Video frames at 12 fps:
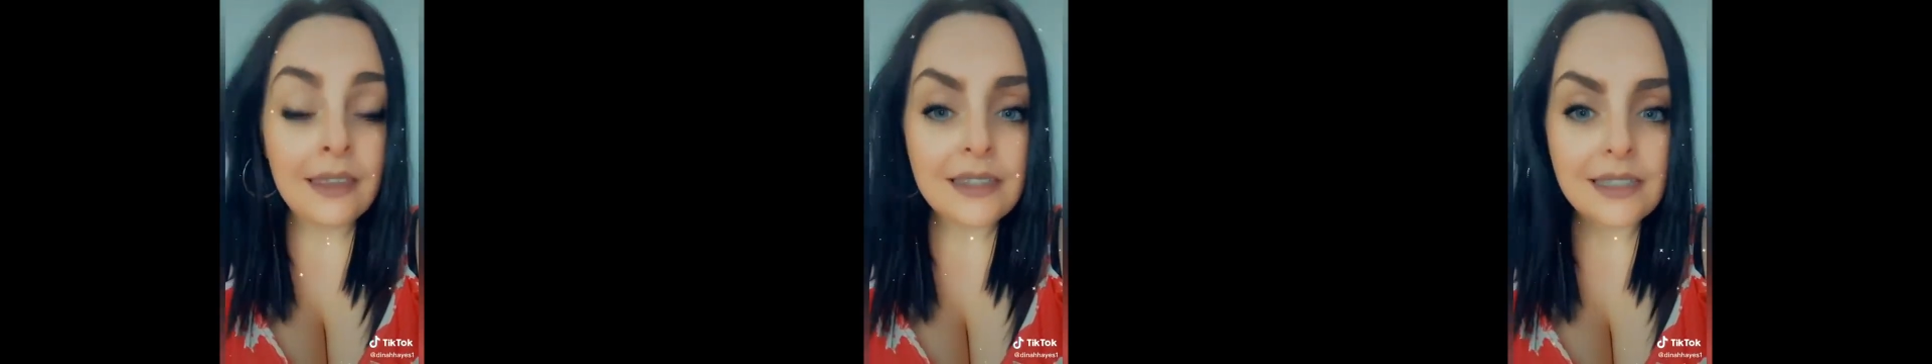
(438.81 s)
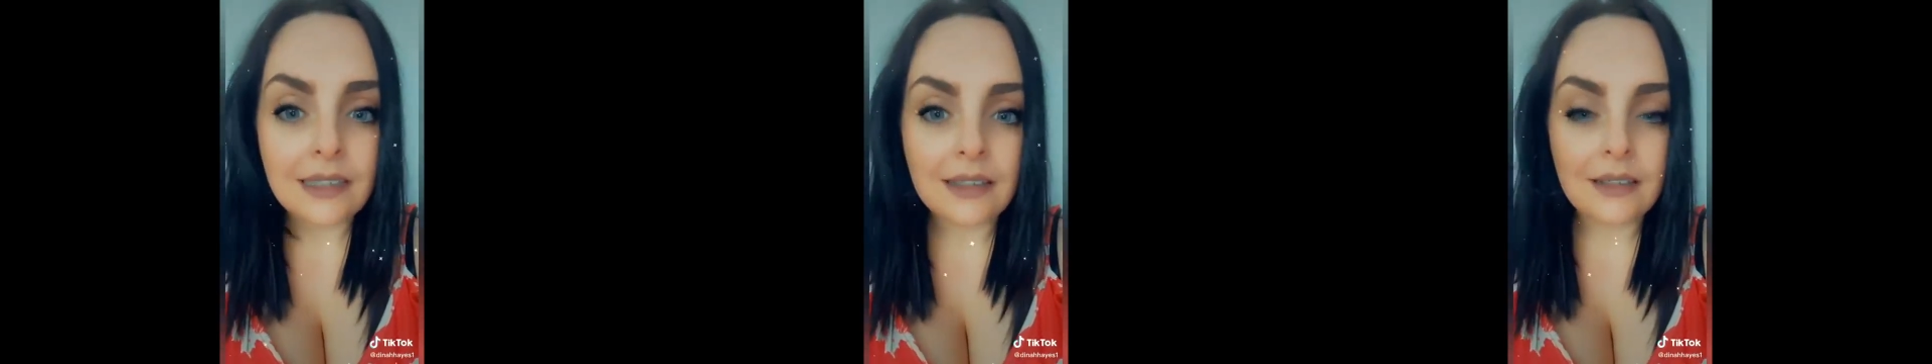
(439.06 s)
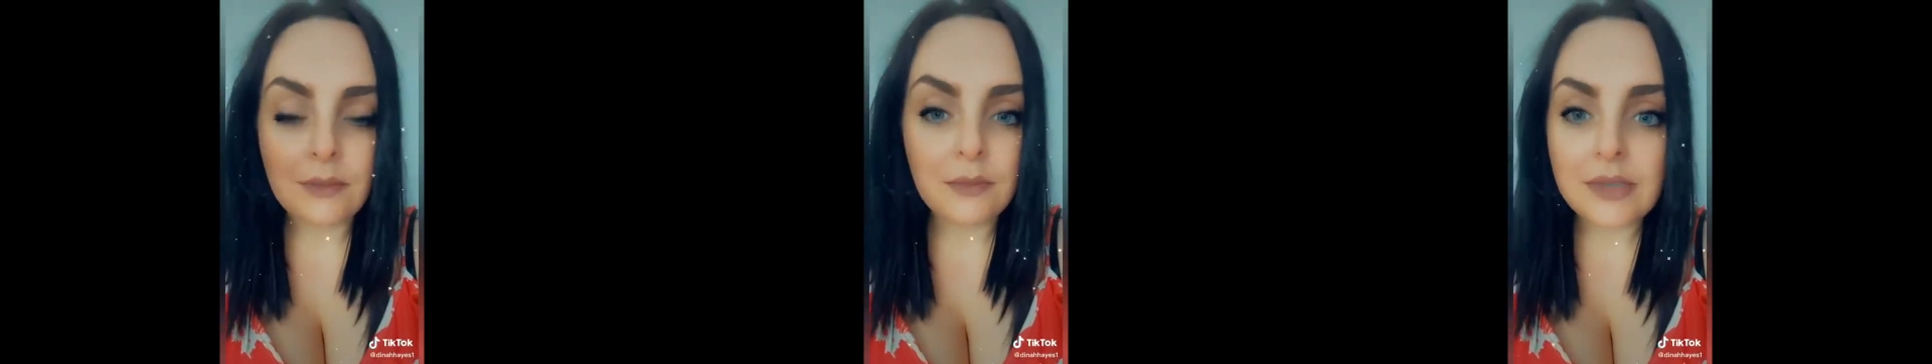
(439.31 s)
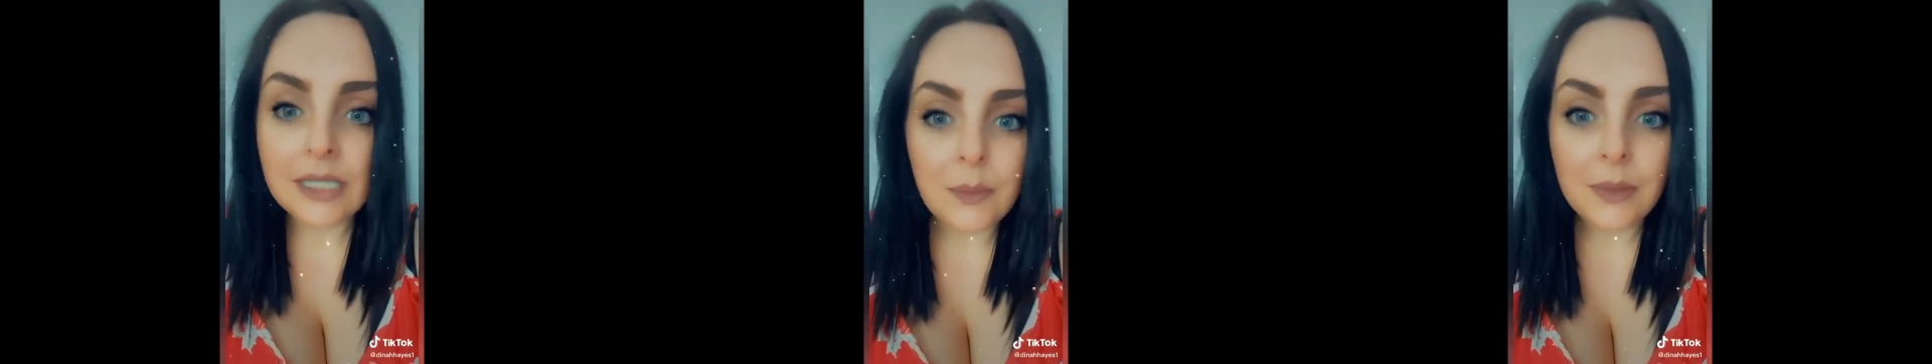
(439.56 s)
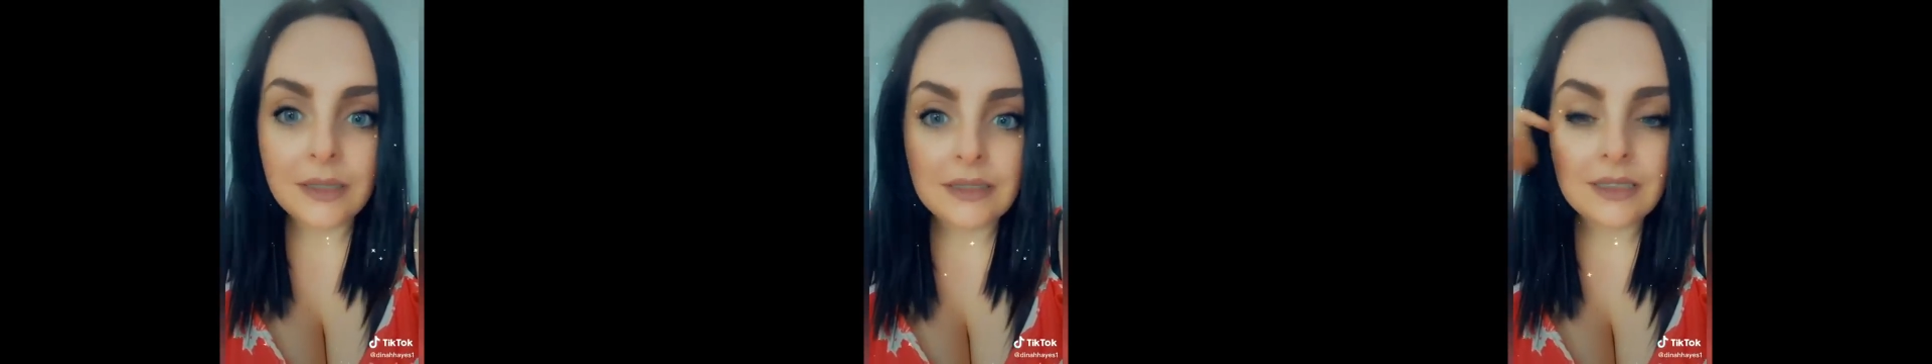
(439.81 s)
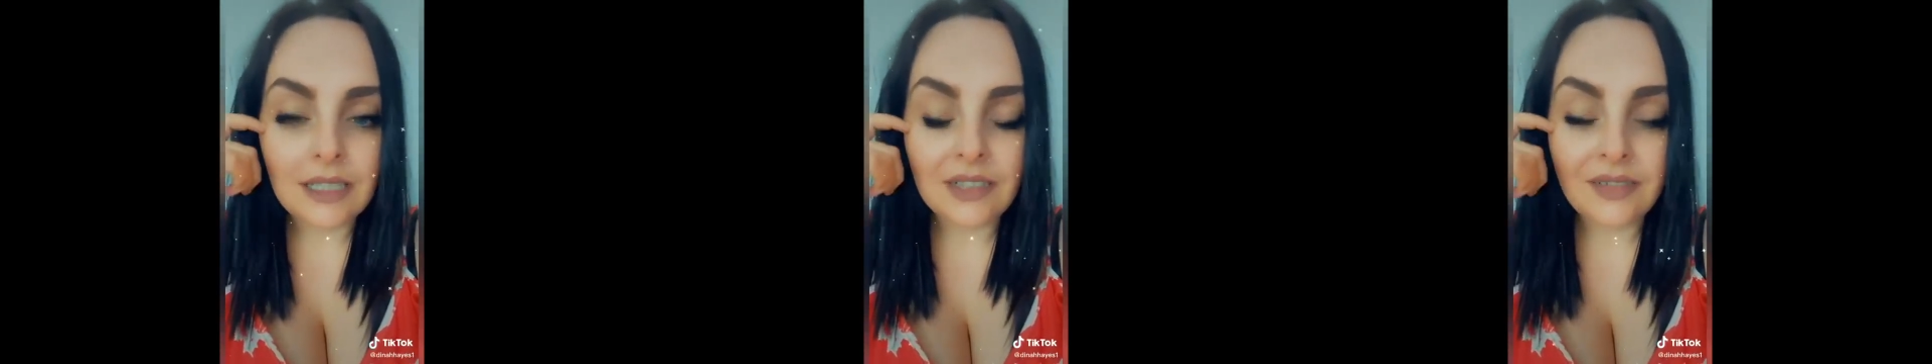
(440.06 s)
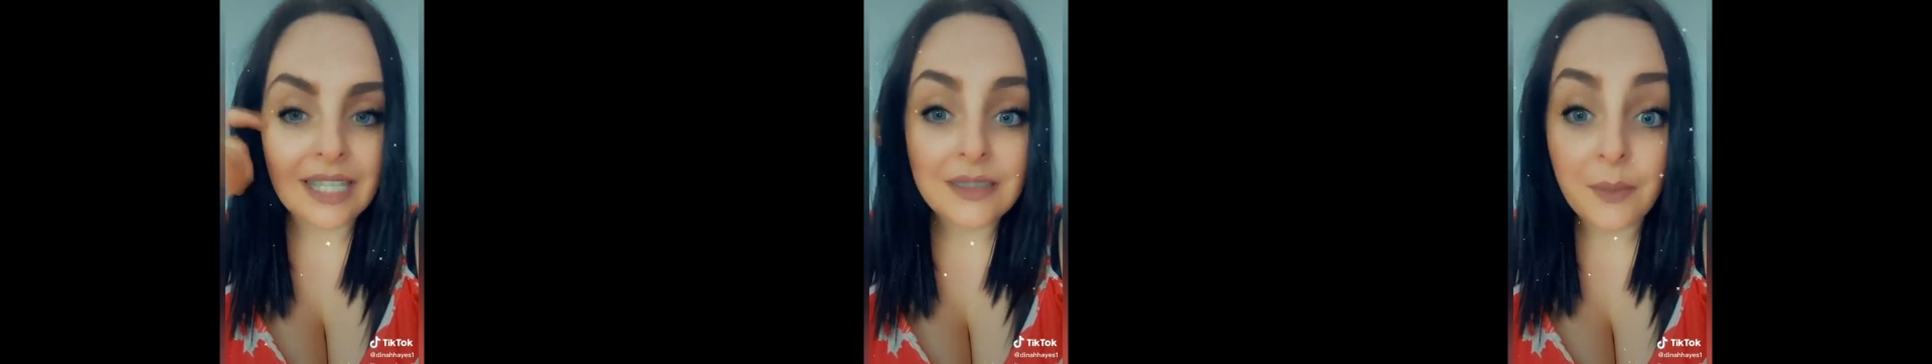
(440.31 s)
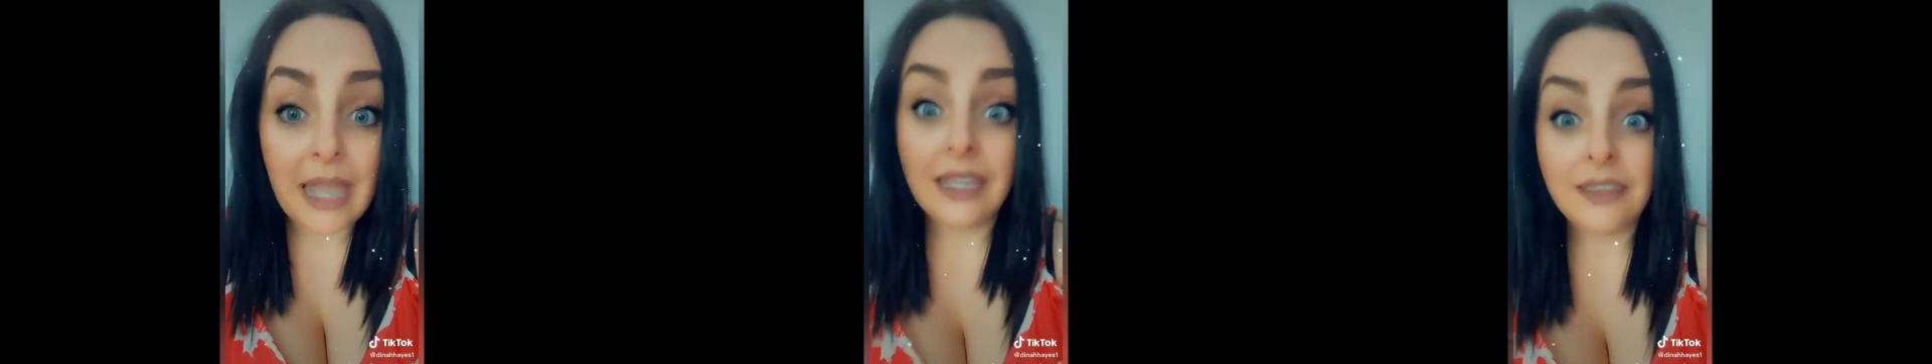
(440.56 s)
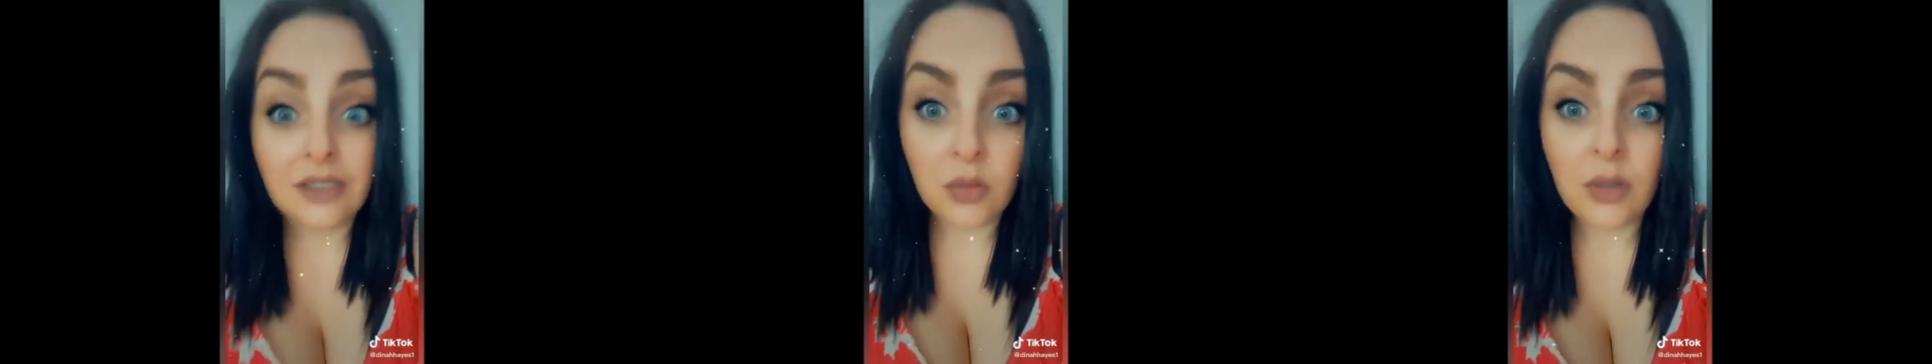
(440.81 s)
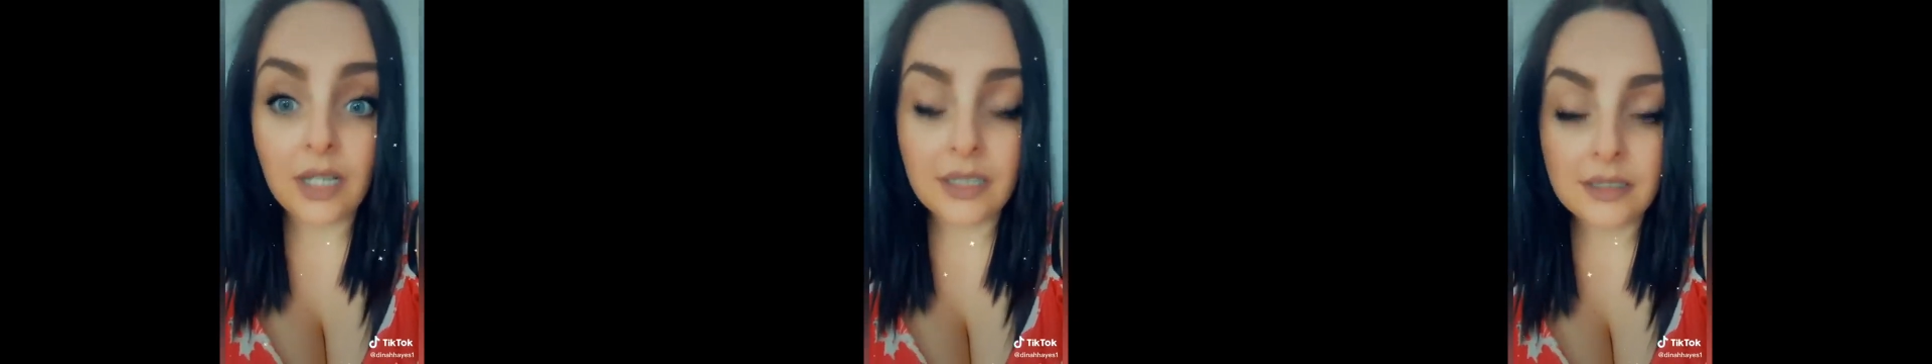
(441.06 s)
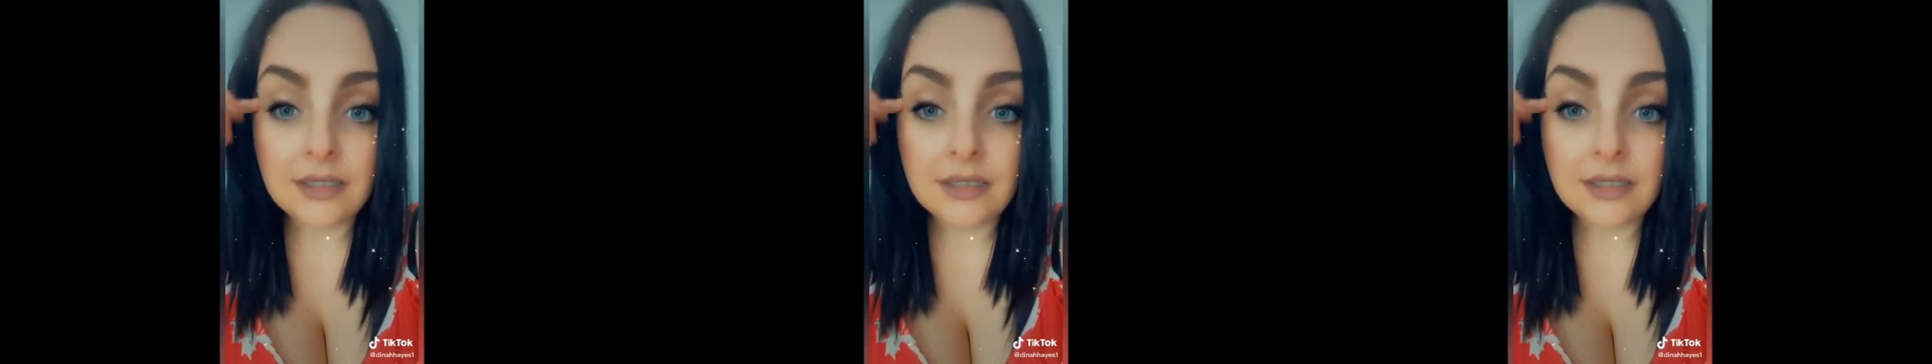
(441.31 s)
So sleeping, and I've heard a bang at the door.